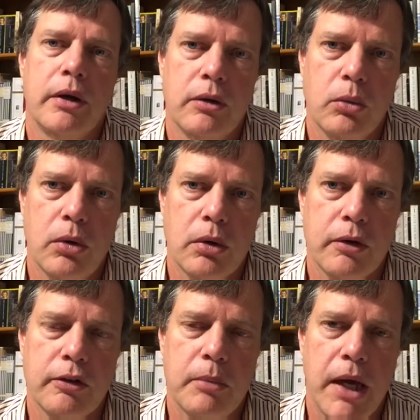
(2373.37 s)
in the world
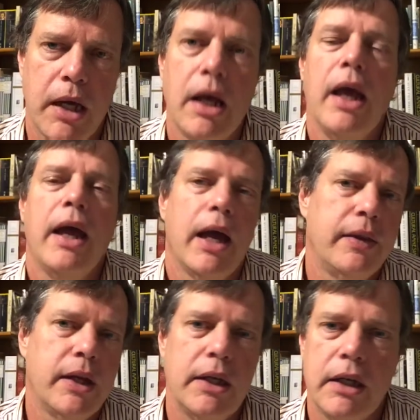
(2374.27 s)
is mad. And
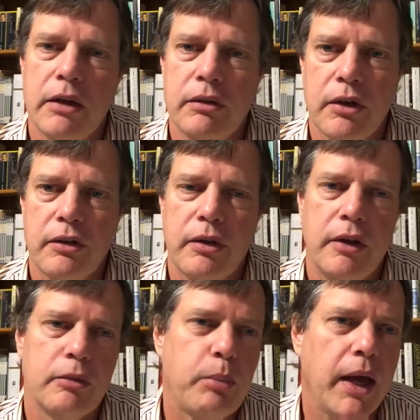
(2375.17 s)
then he gives us
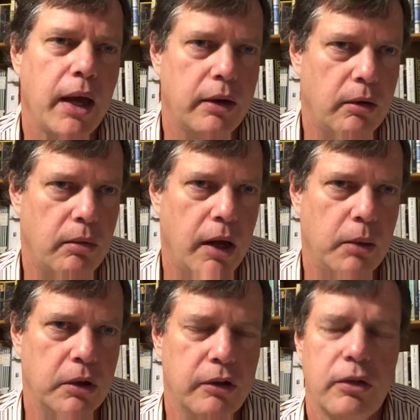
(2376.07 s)
these
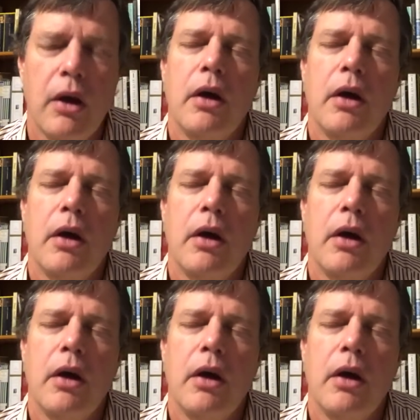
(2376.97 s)
panoramas